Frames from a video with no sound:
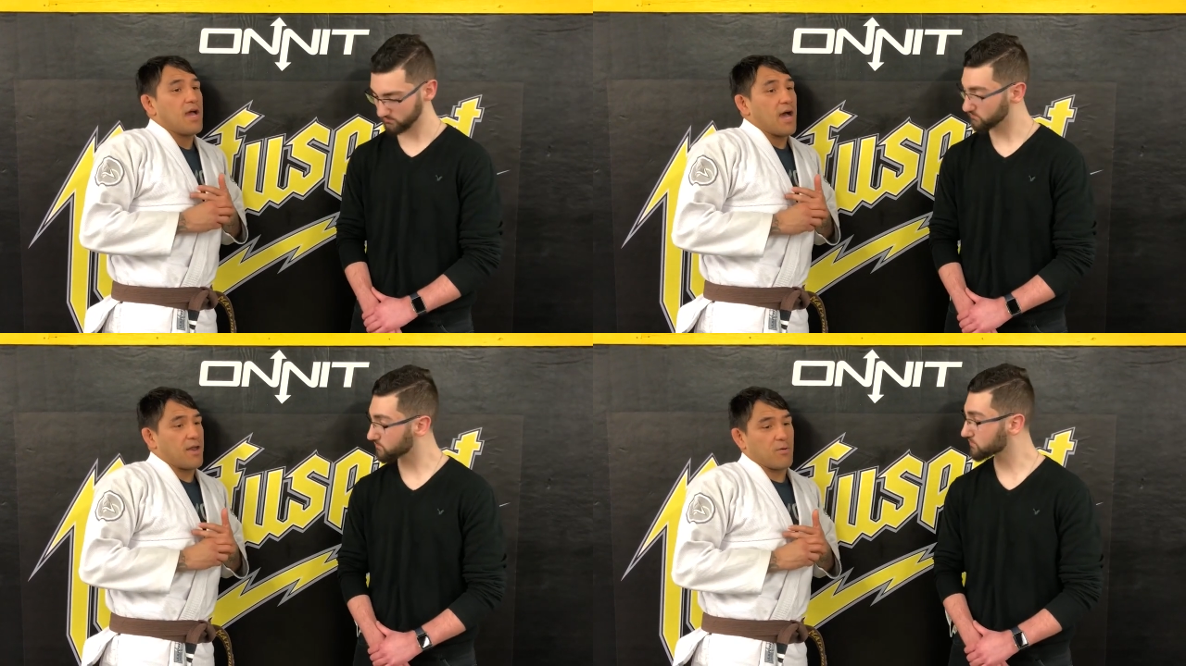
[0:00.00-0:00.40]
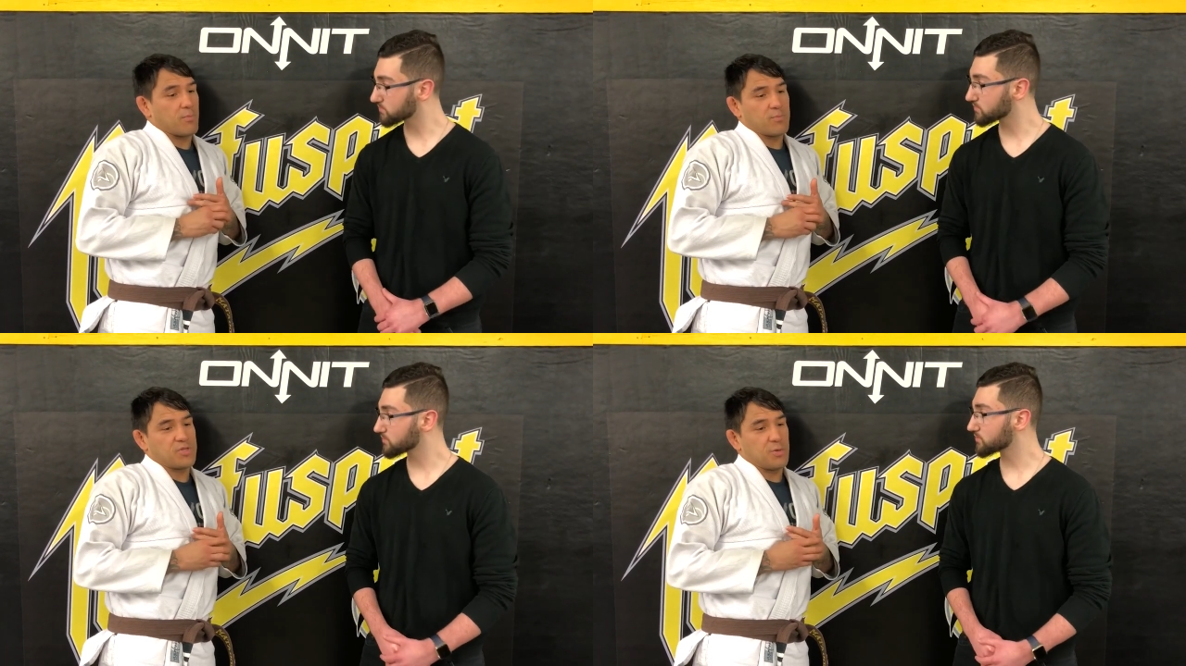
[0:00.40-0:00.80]
Speaker 1: I don't
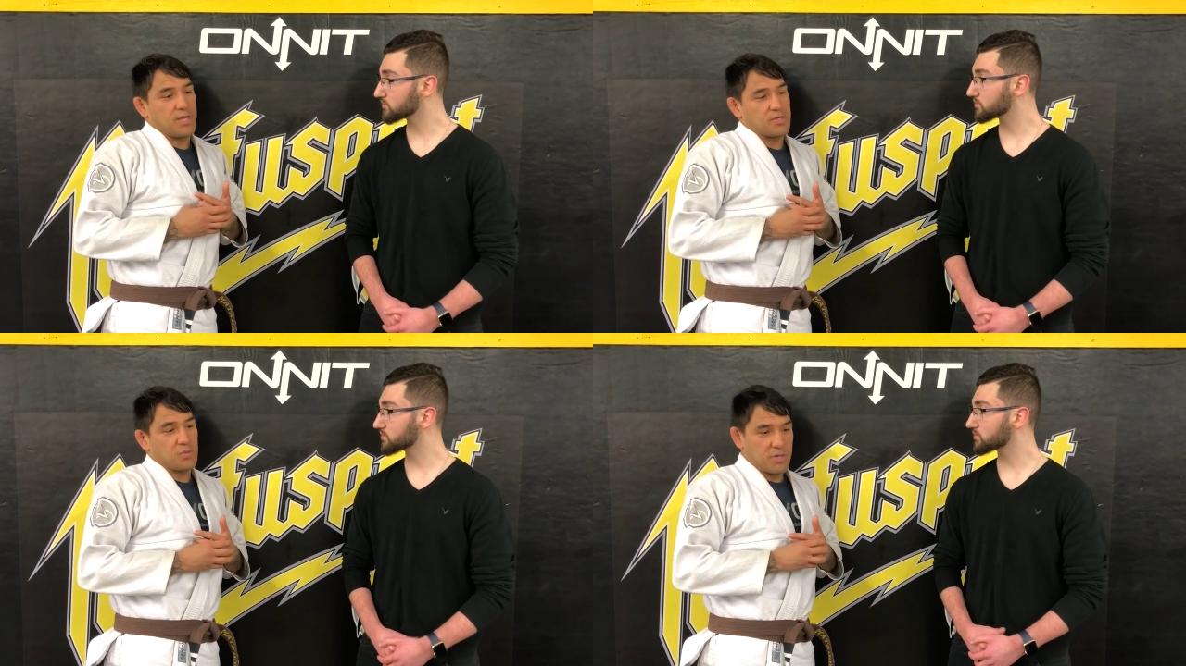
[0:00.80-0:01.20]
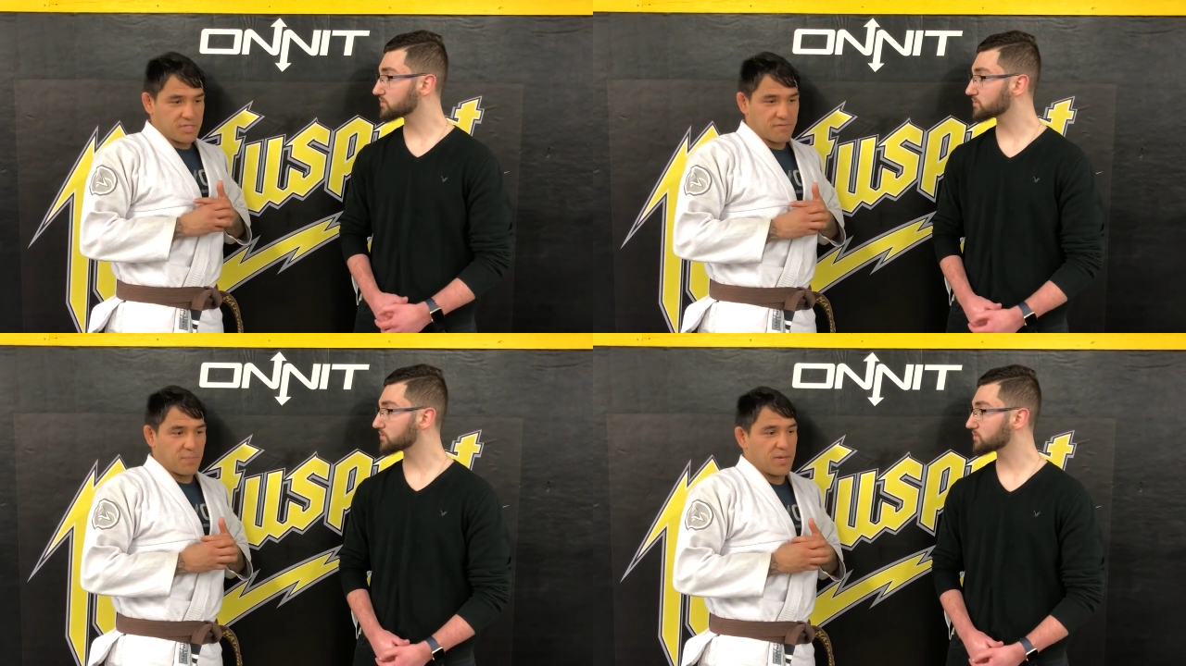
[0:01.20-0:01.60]
tune in too much
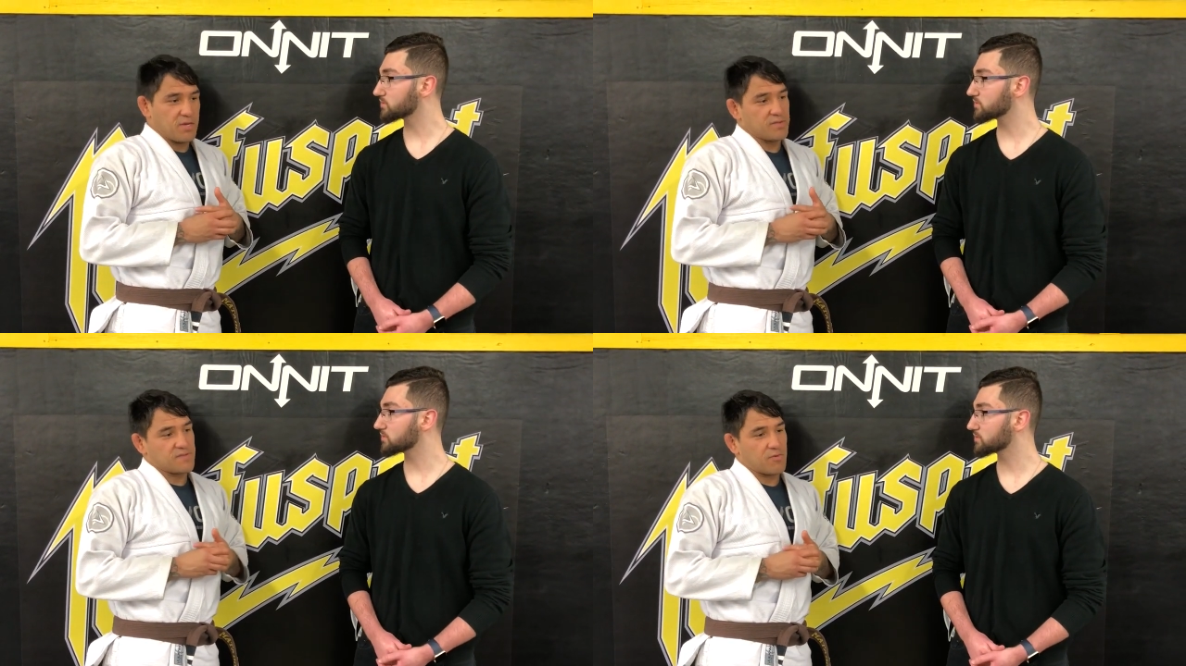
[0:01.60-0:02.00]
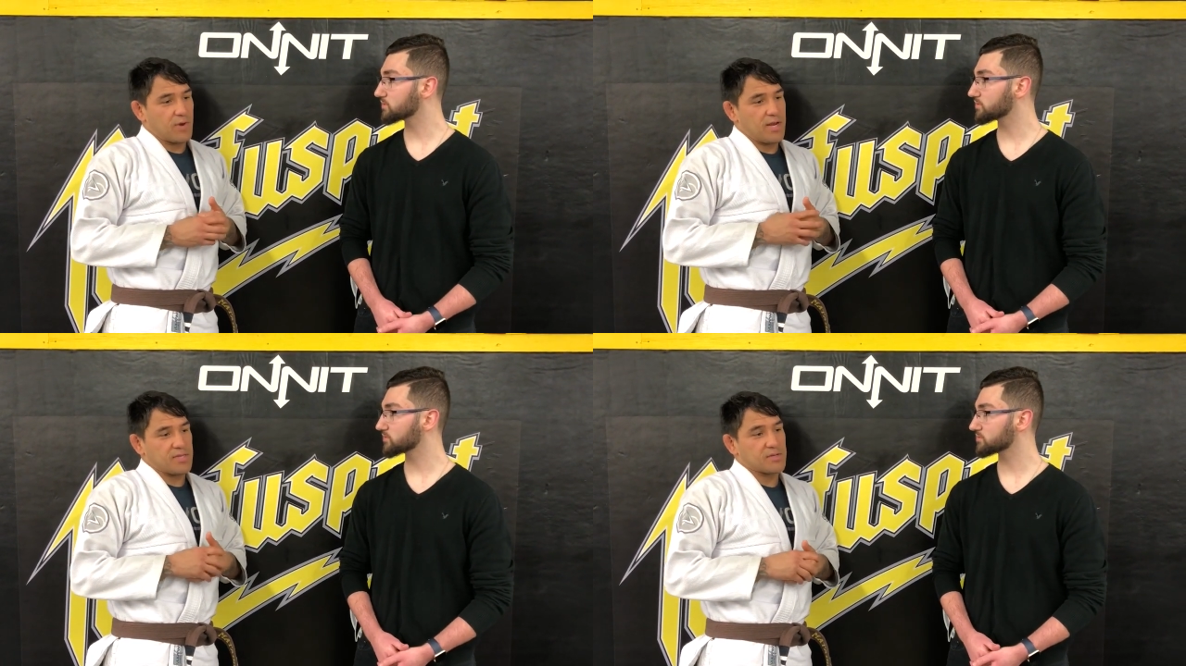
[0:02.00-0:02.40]
of opinions and
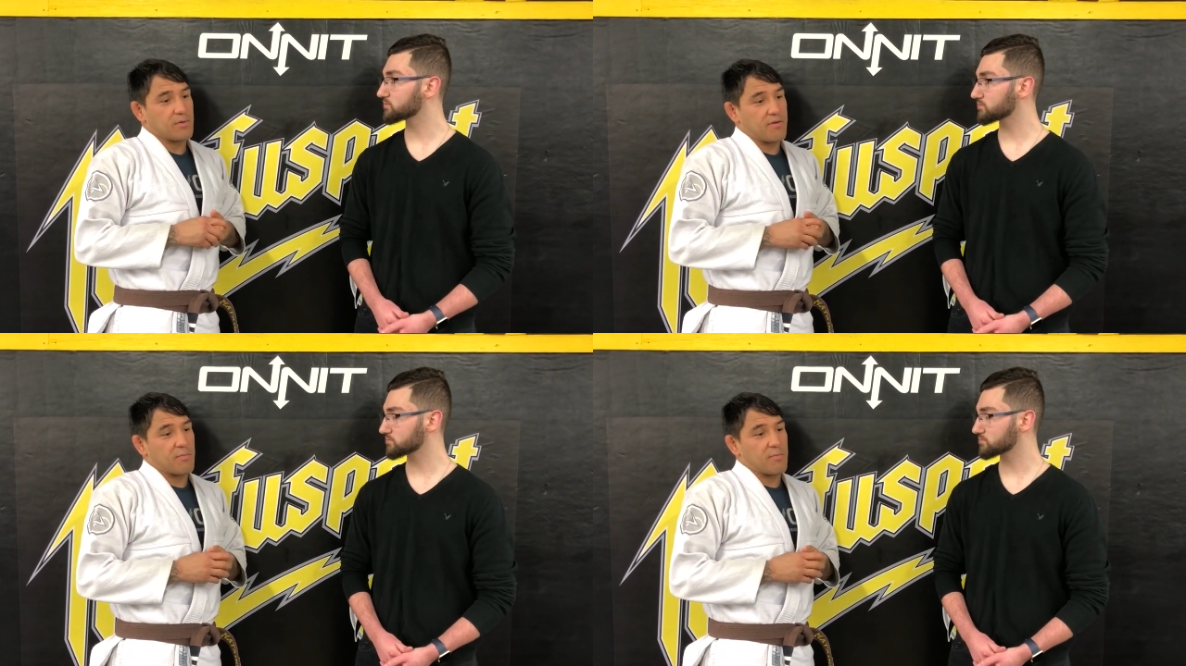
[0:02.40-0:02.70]
ratings or whatever,